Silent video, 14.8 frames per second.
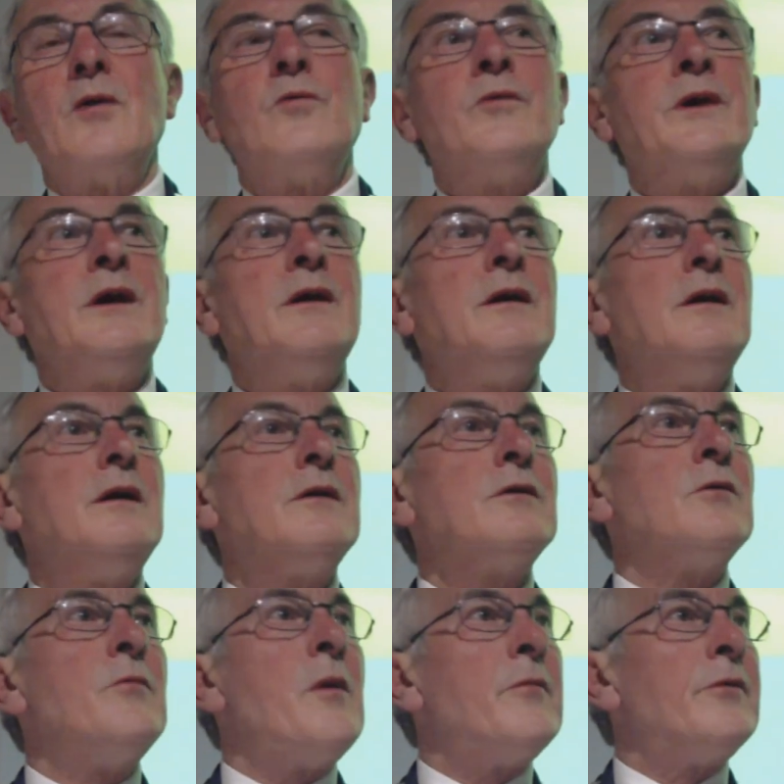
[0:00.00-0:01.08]
we
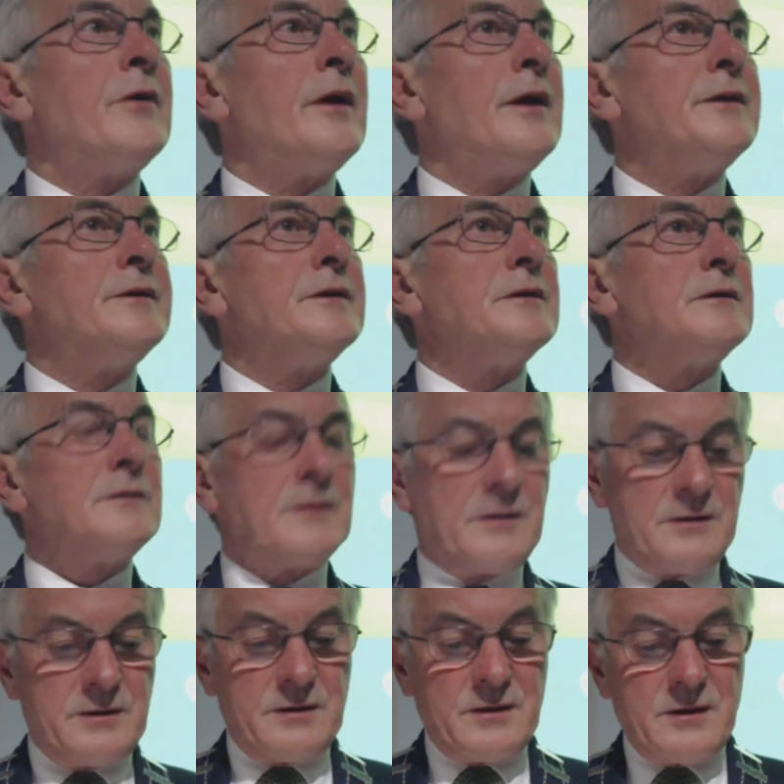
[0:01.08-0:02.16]
commemorate
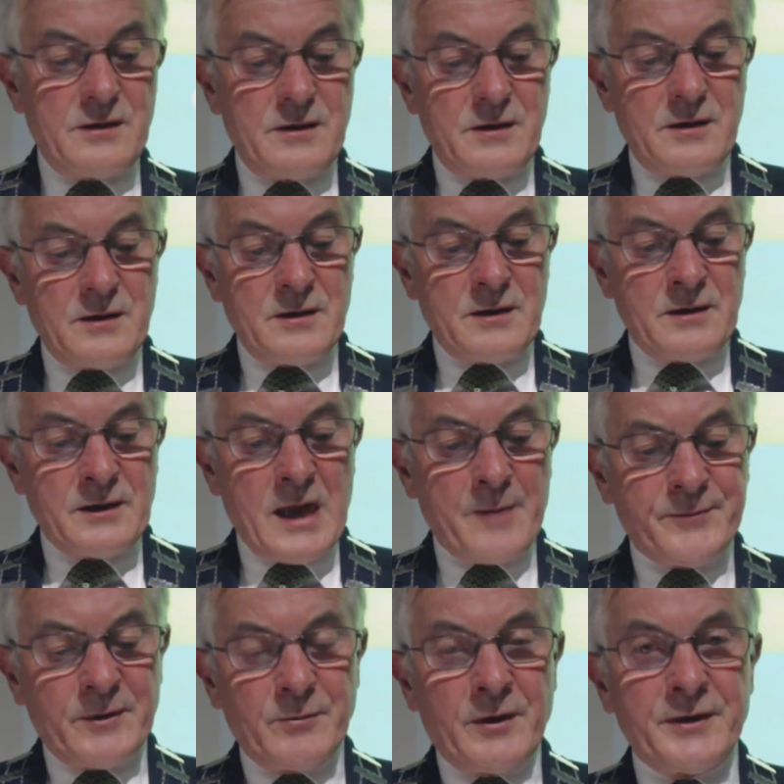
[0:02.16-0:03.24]

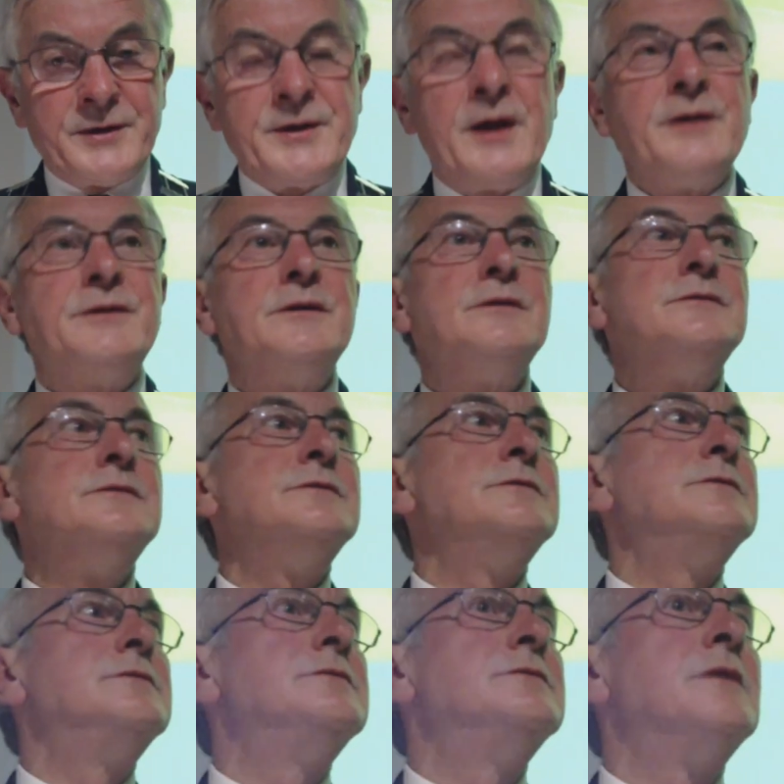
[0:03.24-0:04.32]
Captain Monteith
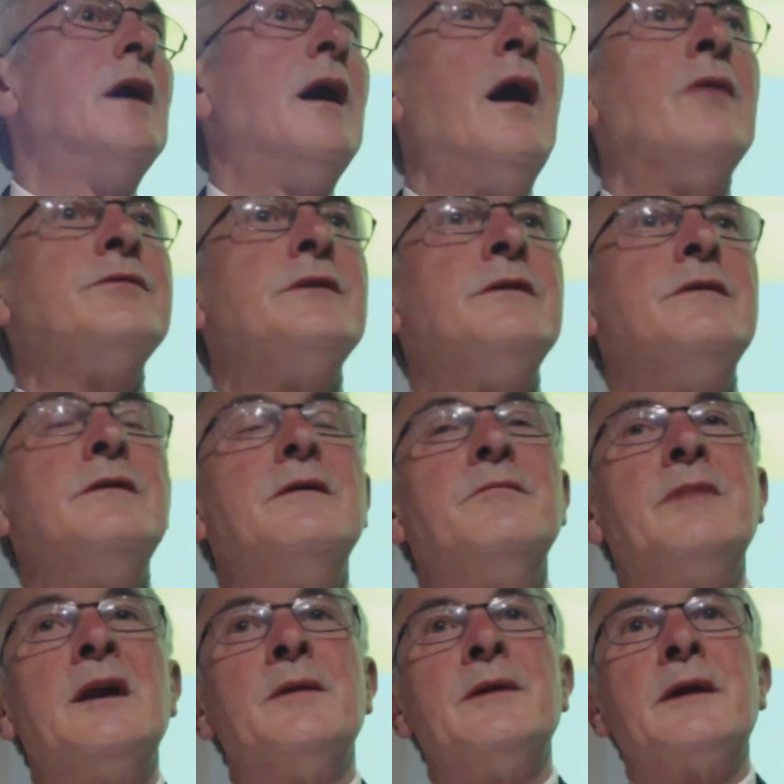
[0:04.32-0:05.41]
out in
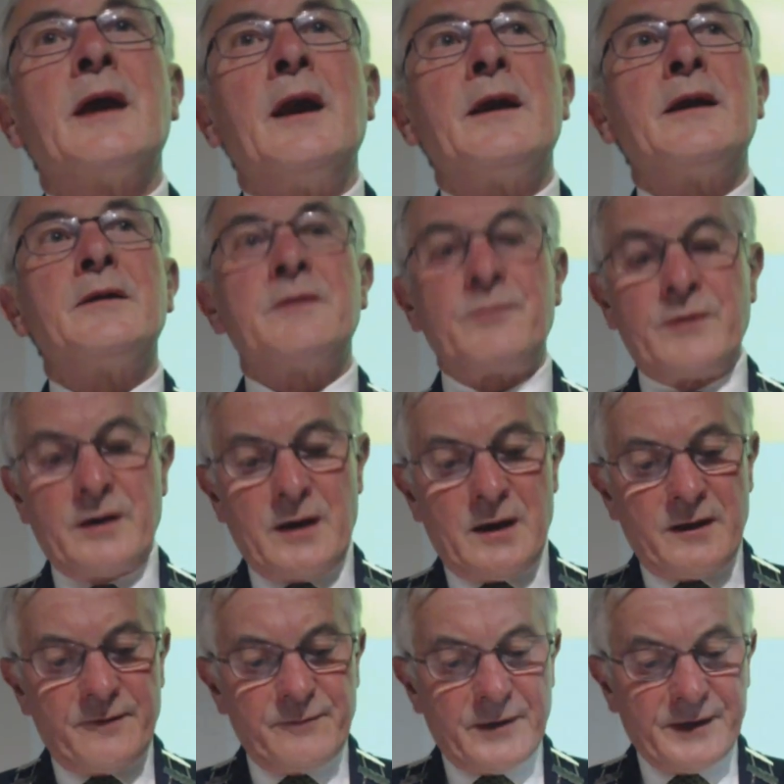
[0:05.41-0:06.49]
Ballymakelliget, where I
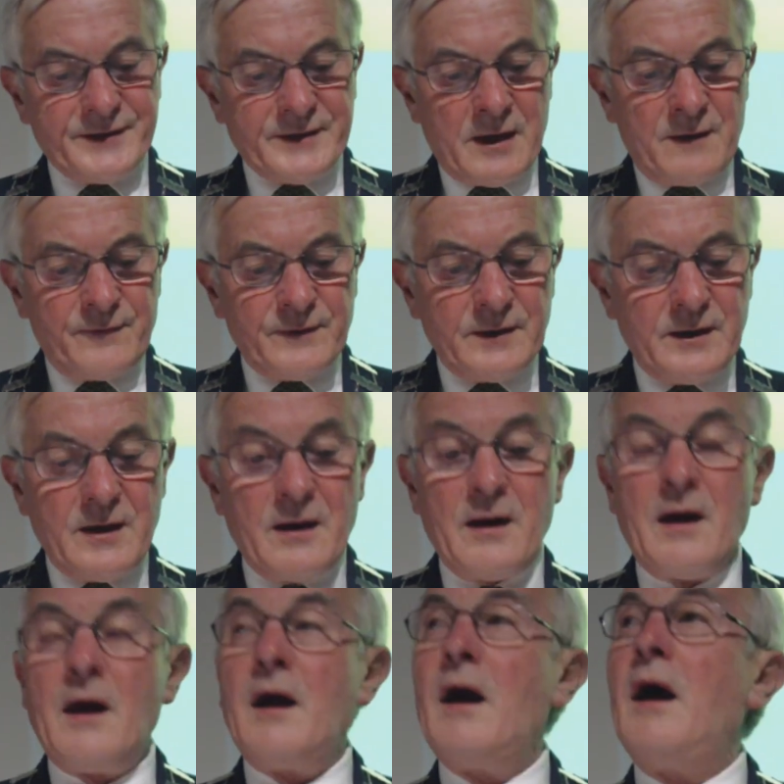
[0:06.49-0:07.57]
live myself,
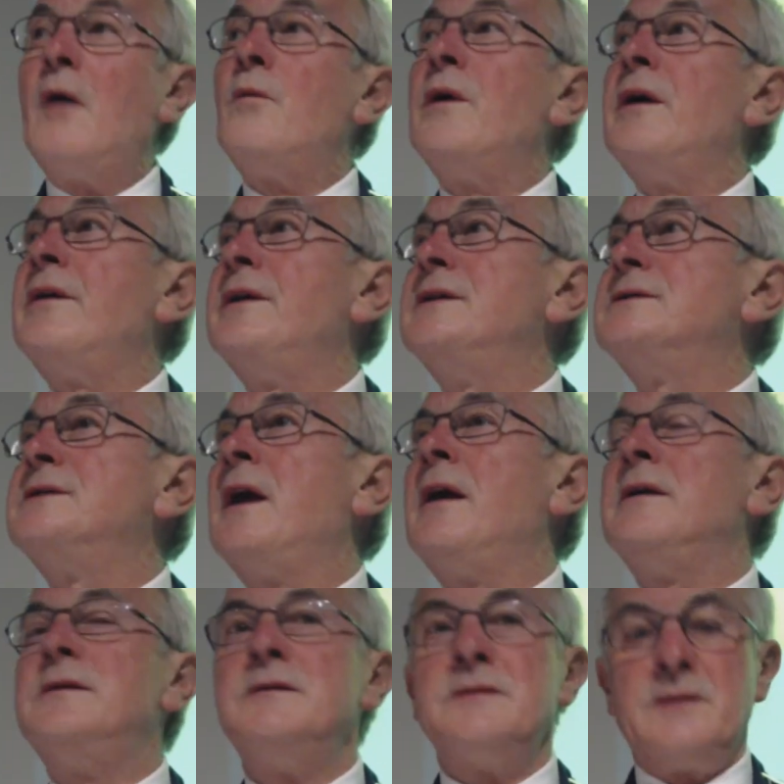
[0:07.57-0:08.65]
and where he
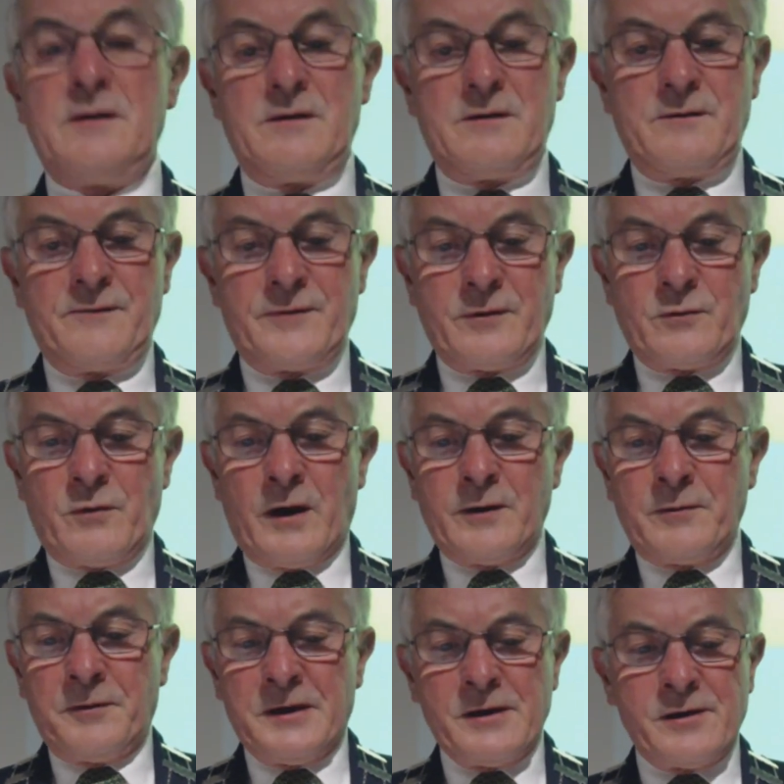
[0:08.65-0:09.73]
stayed for quite a
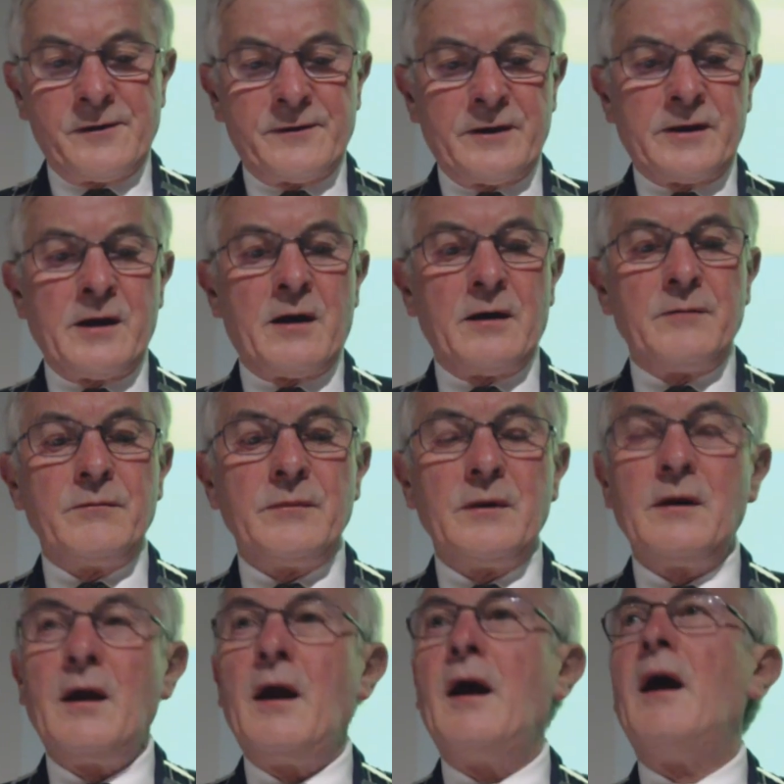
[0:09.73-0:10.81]
particular time
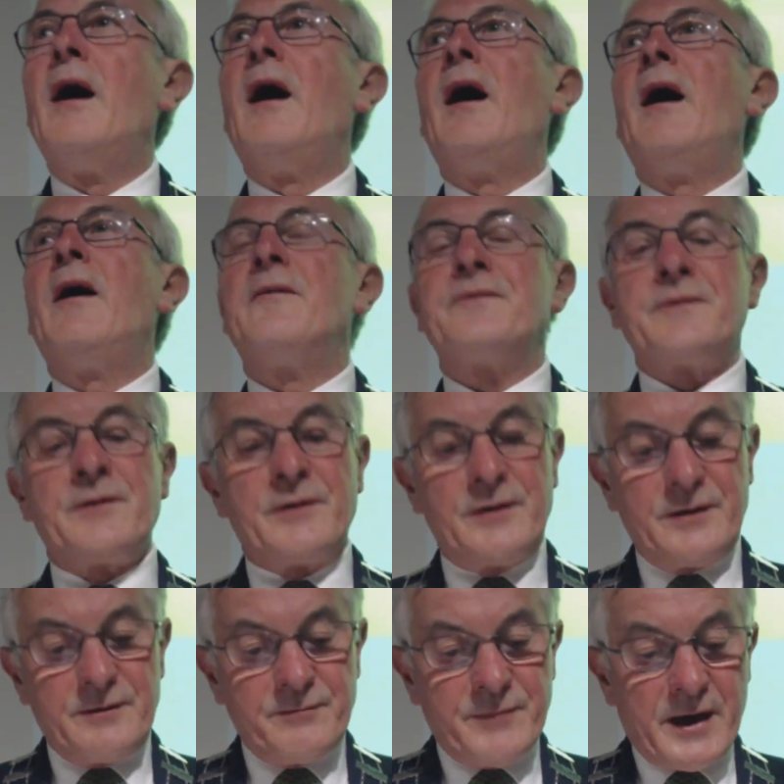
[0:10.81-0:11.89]
after
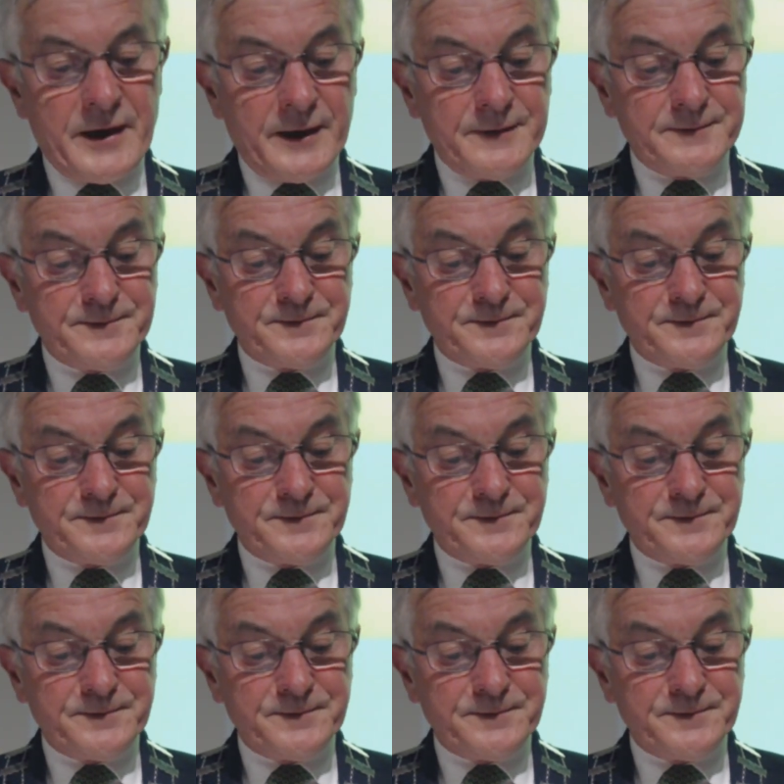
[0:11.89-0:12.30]
Banner.